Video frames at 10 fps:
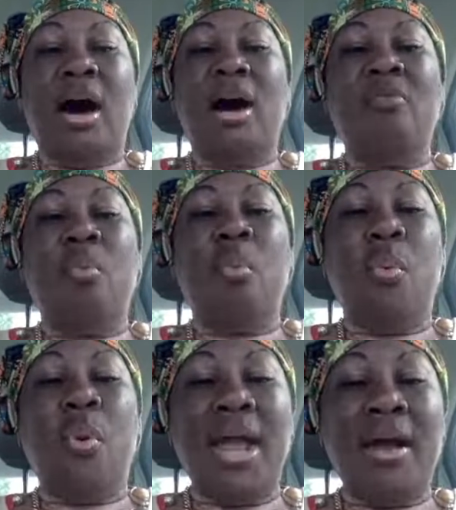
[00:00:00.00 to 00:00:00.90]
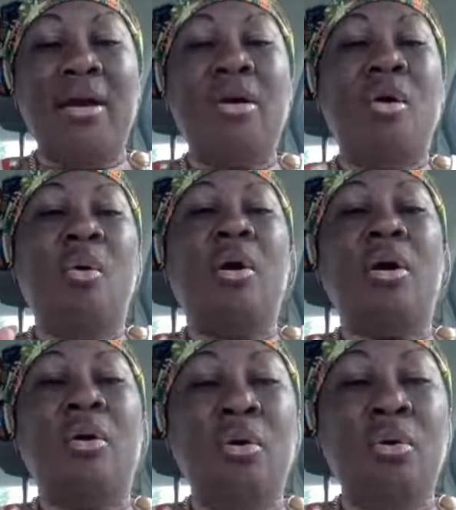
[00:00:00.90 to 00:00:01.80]
of where
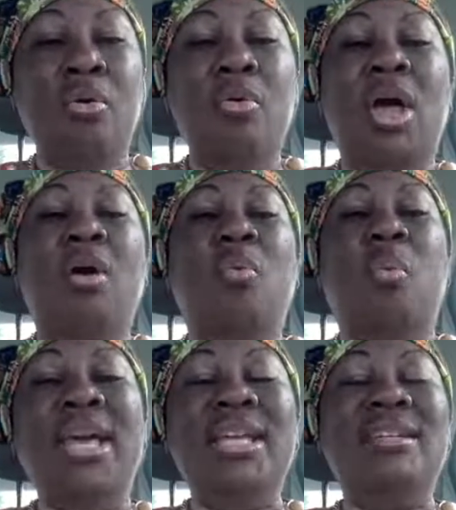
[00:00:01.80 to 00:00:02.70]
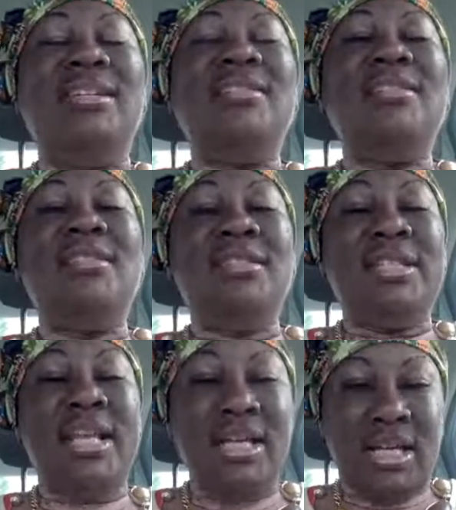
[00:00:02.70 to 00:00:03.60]
or who we
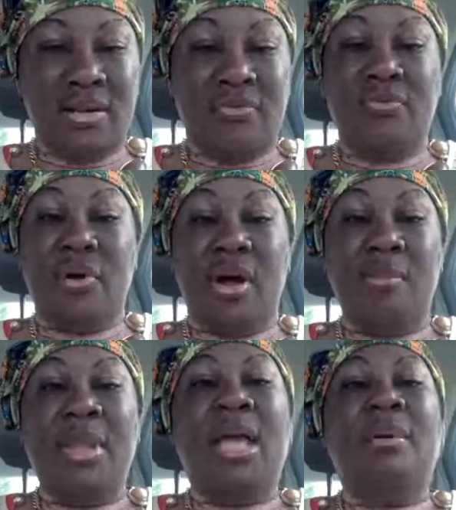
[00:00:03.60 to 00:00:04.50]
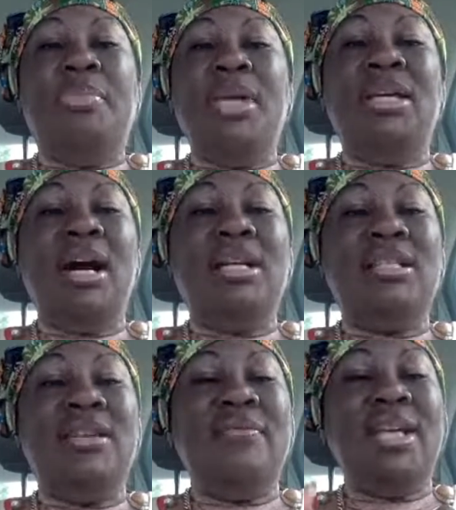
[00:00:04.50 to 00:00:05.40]
descended from.
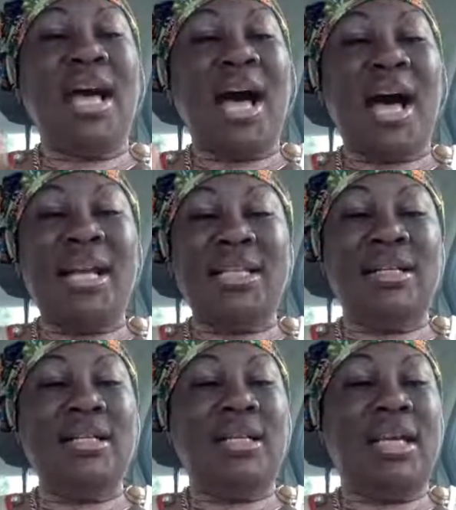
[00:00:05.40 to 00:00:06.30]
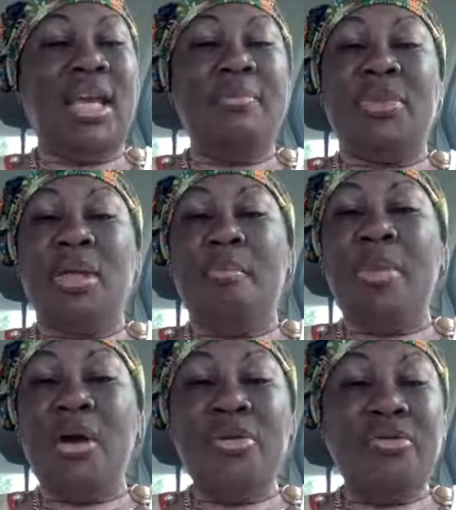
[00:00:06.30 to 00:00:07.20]
Because if God could keep the
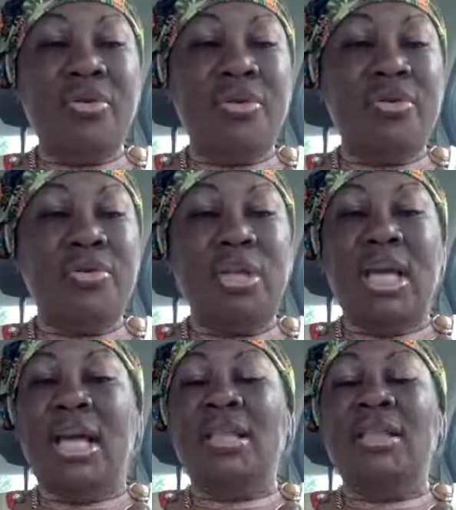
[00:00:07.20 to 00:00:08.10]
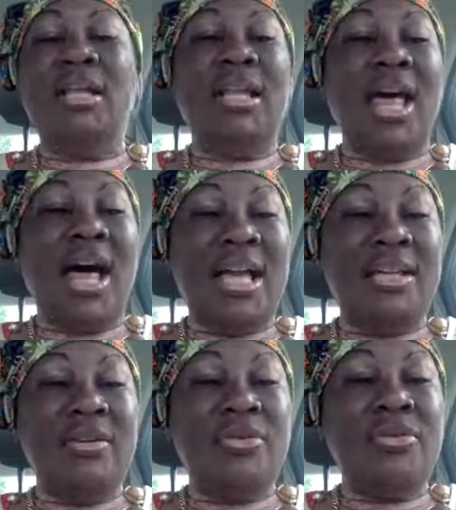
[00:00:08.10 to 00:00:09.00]
murderers, the
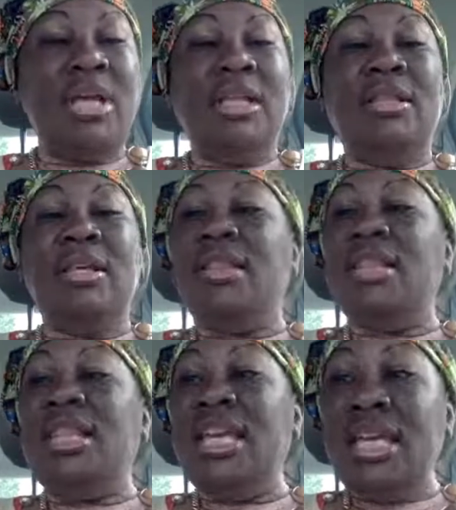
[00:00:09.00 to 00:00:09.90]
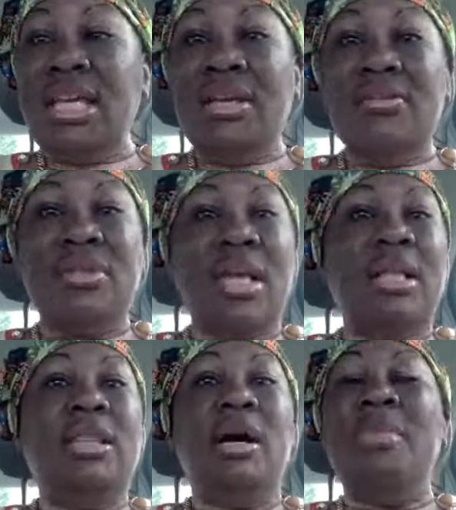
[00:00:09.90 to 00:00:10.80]
liars, the thieves,
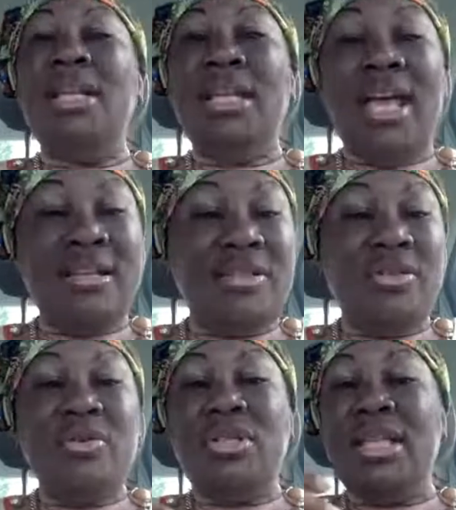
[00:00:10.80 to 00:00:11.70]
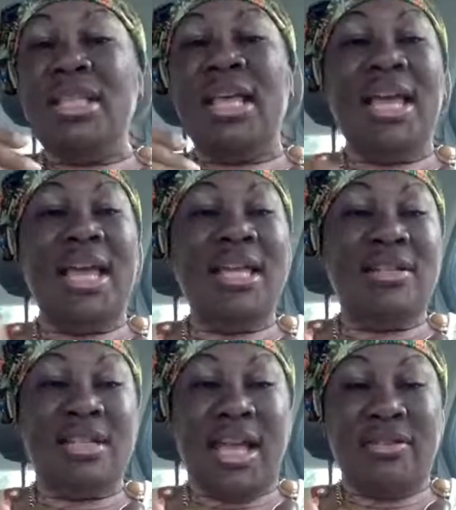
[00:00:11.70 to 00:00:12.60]
the molesters, and the
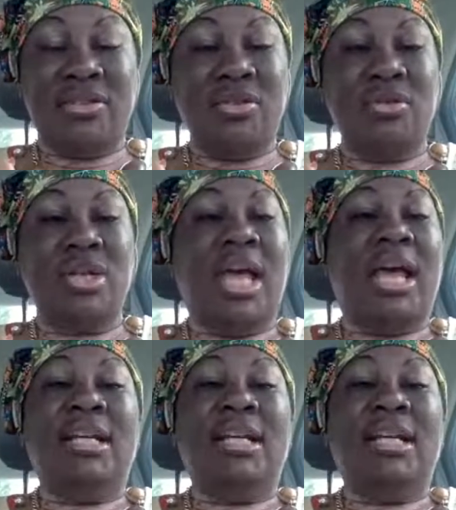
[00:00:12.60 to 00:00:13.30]
ancestors